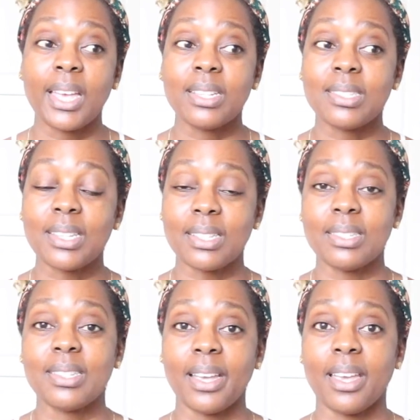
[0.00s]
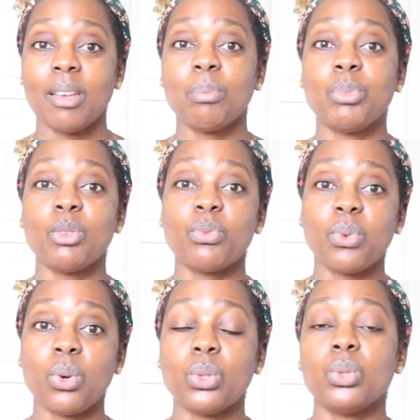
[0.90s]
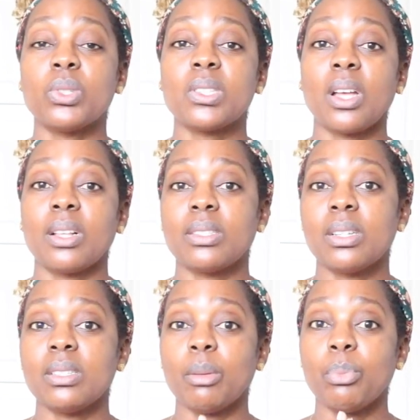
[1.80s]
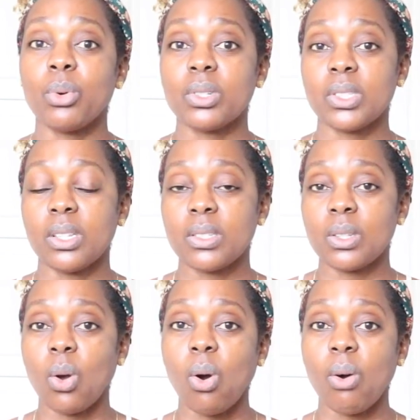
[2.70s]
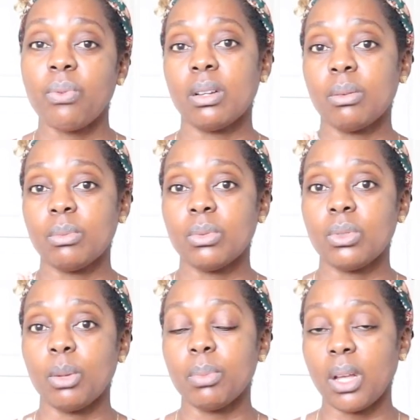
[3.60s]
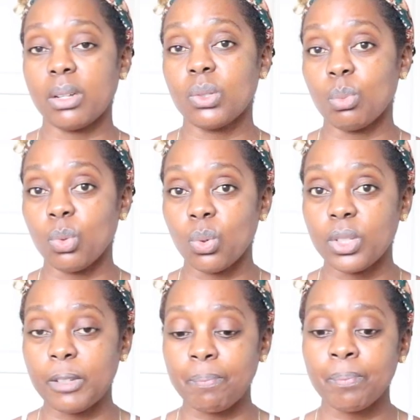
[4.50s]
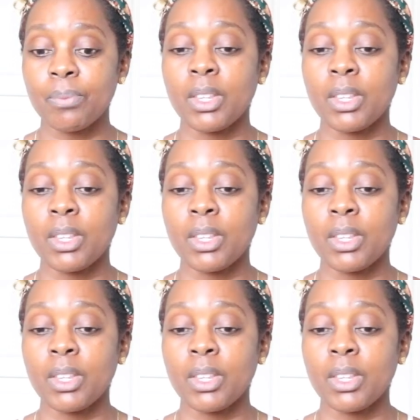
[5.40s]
sitting there before you start the process of the blocks molding,